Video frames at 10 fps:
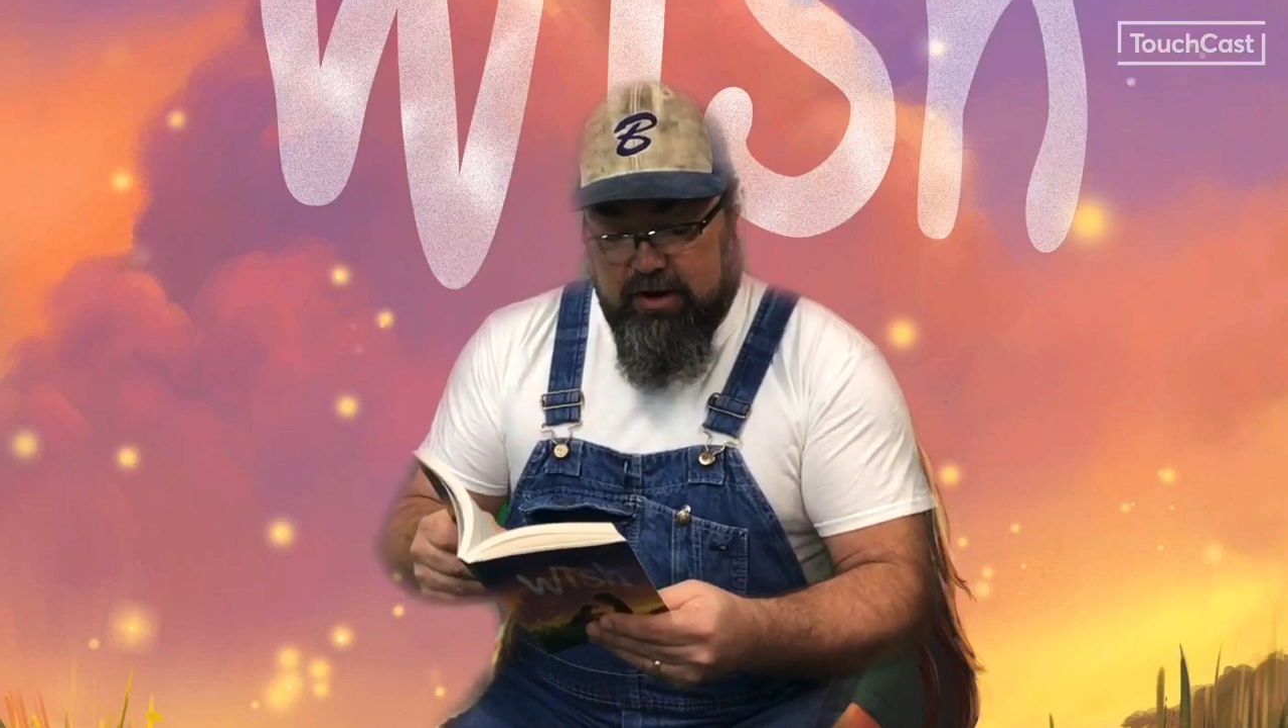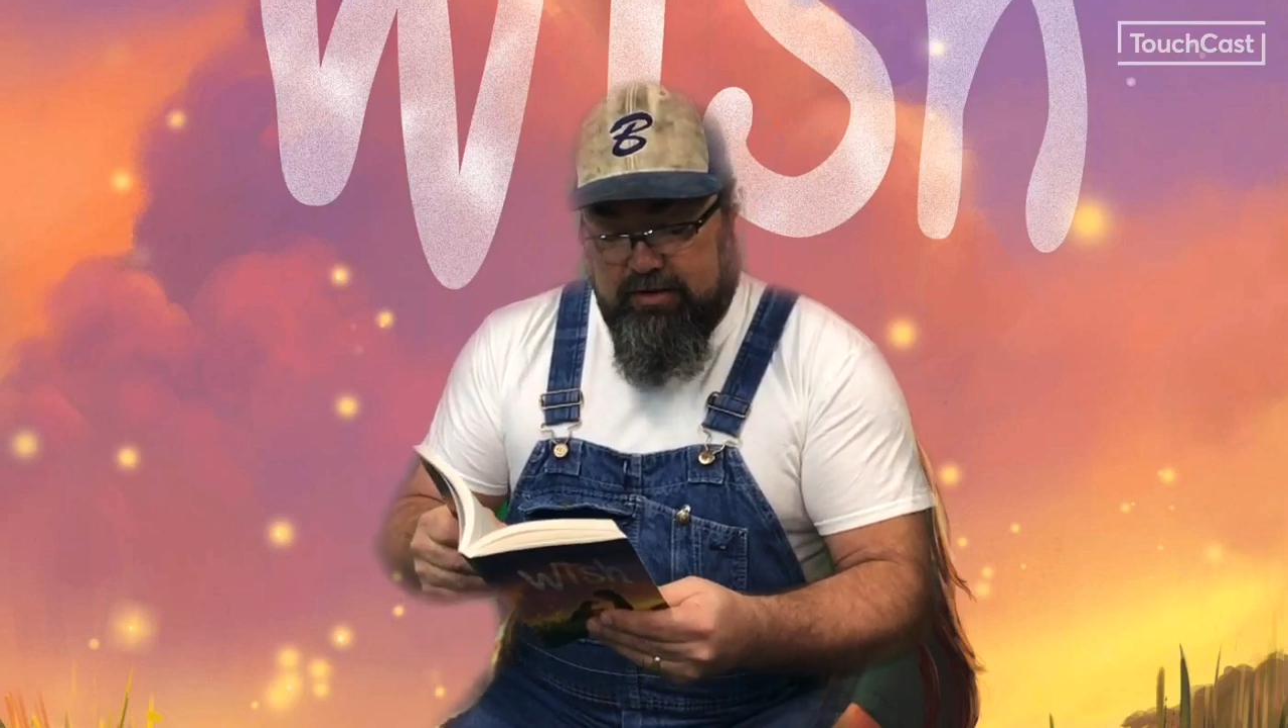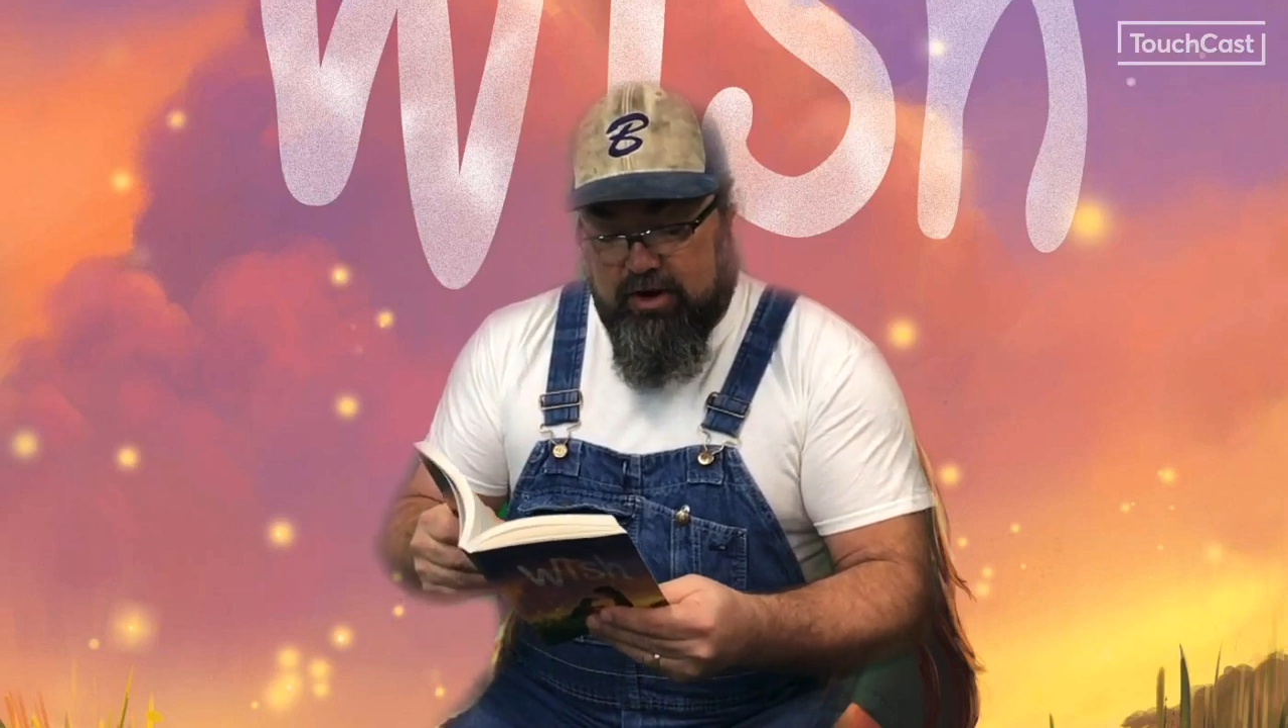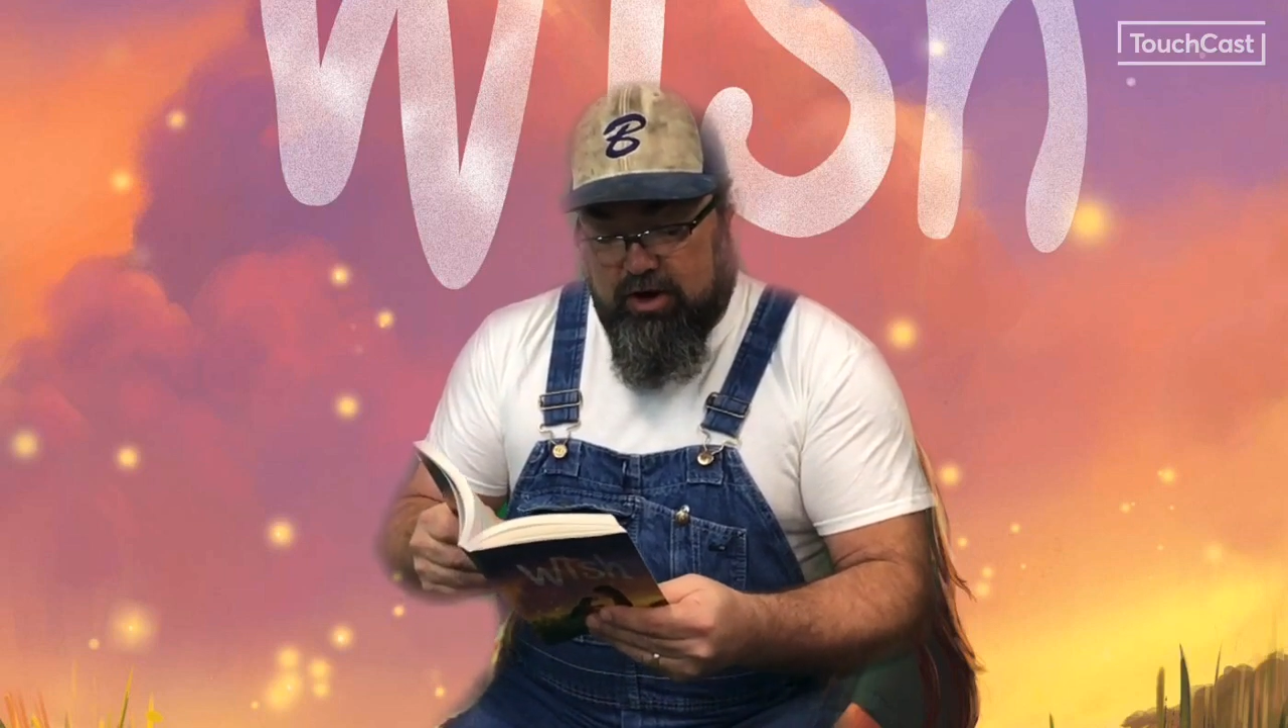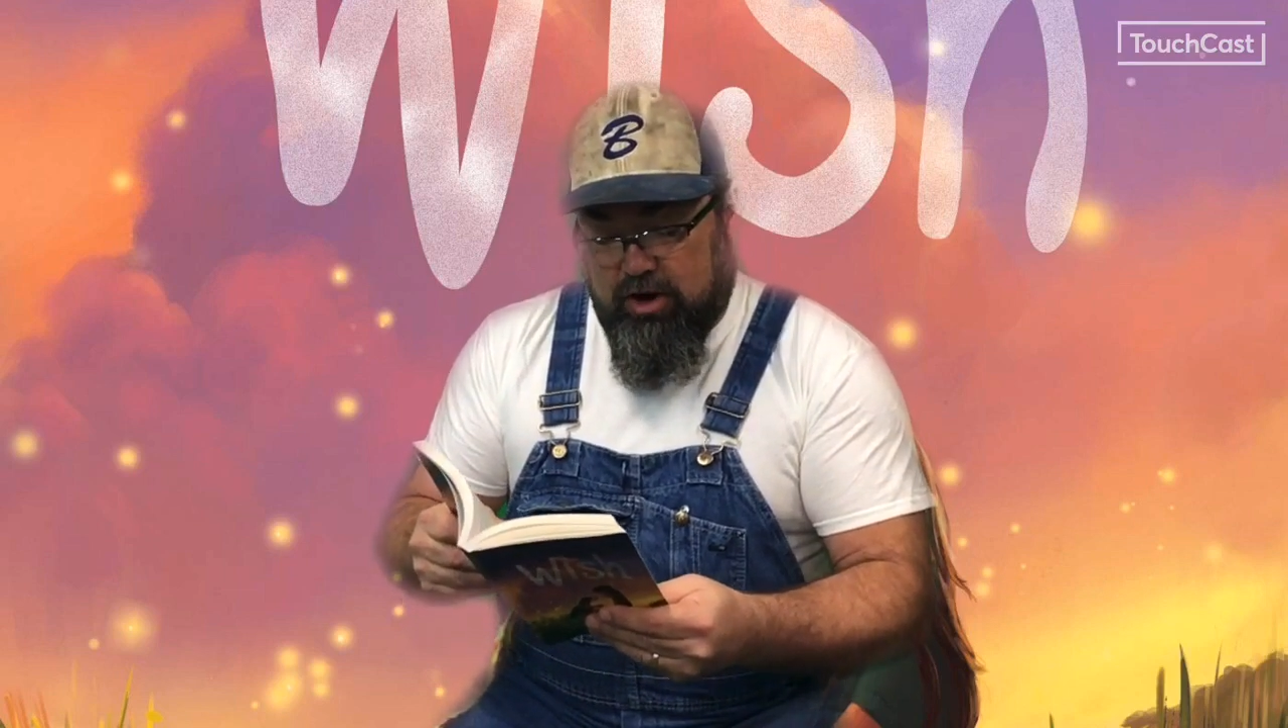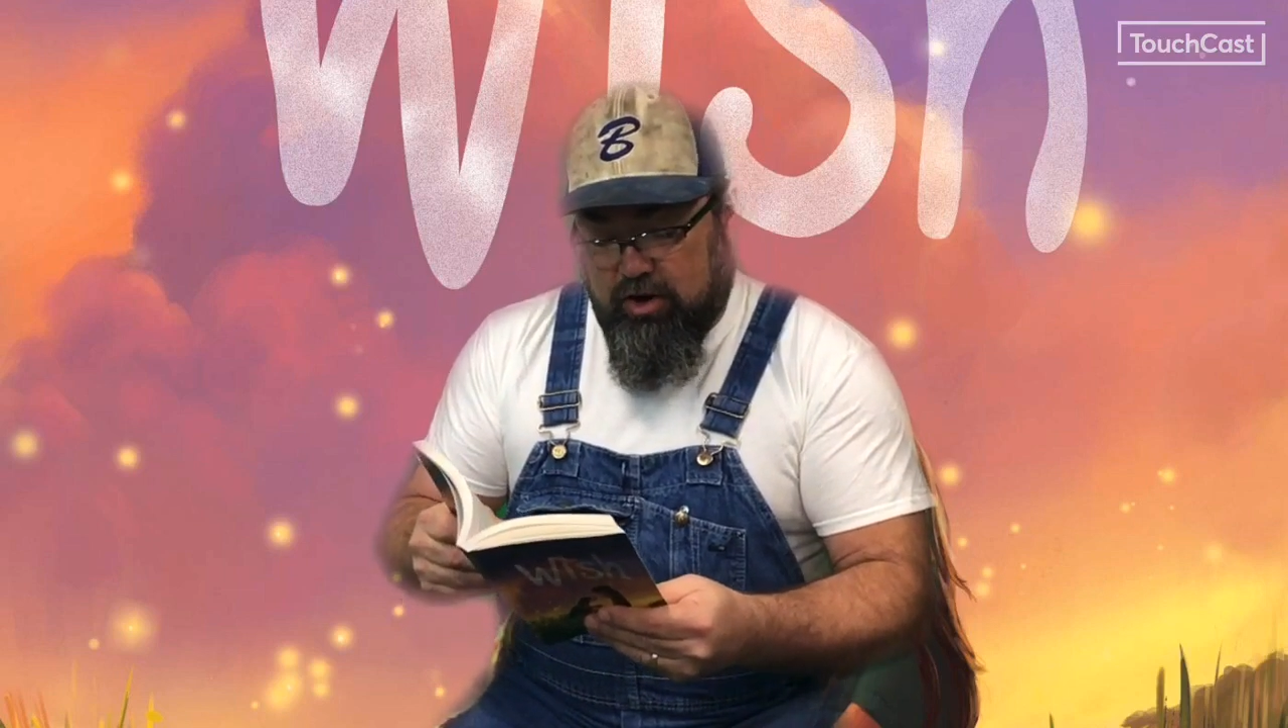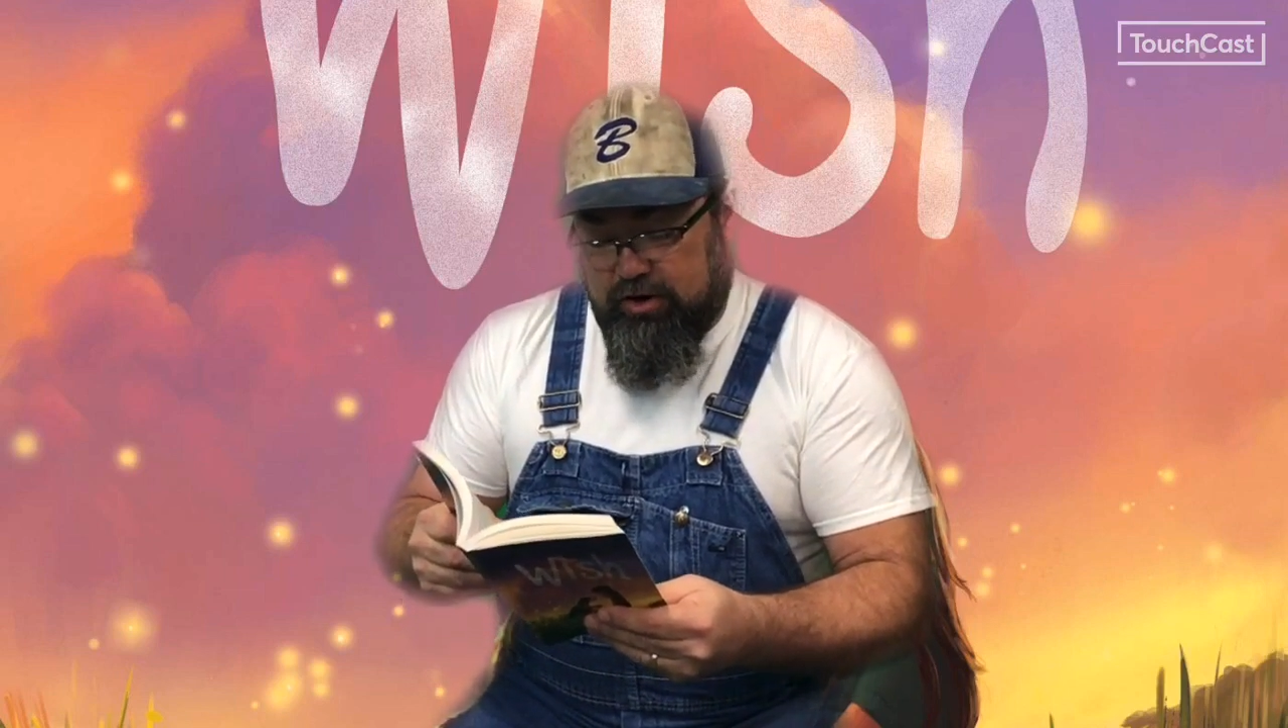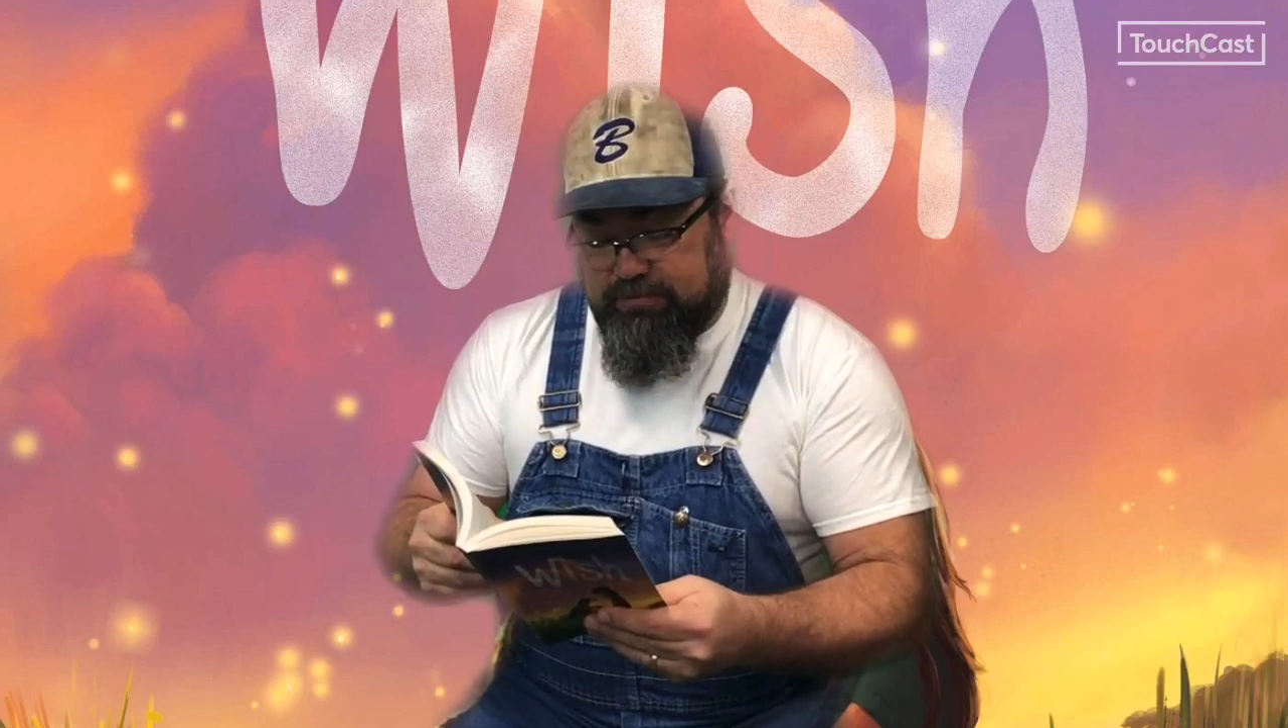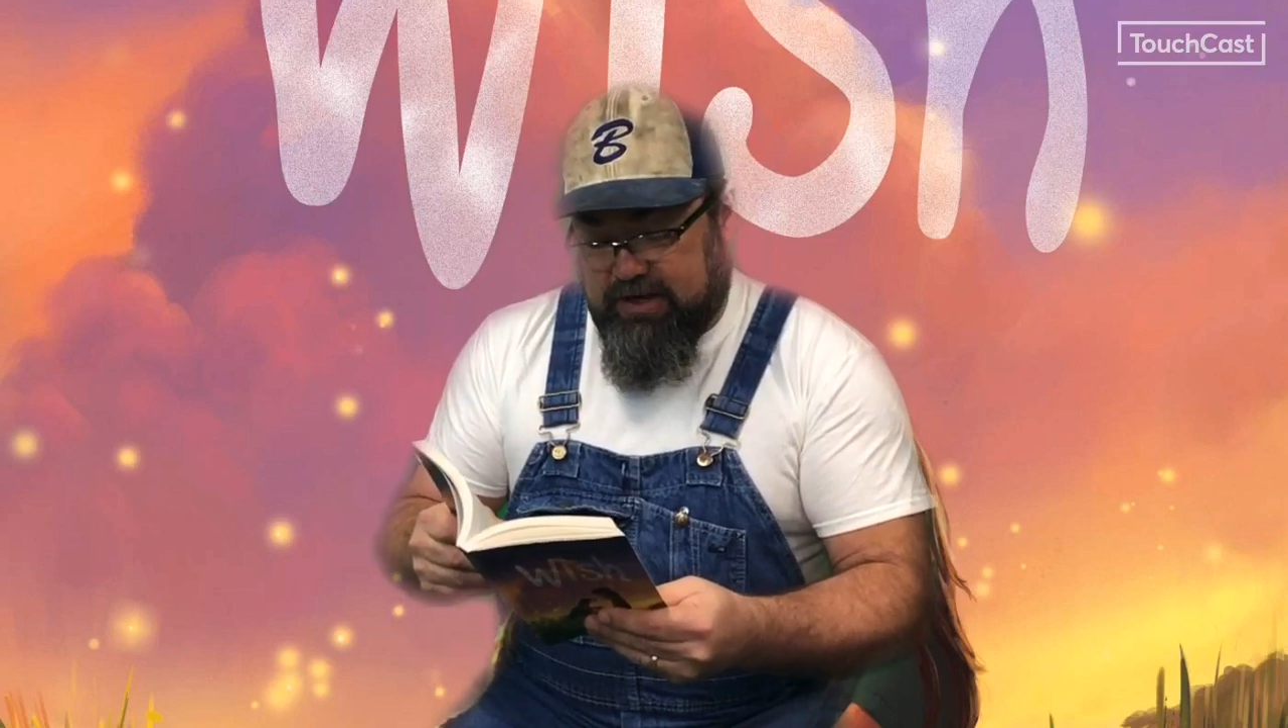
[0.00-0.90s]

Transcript: the Odom's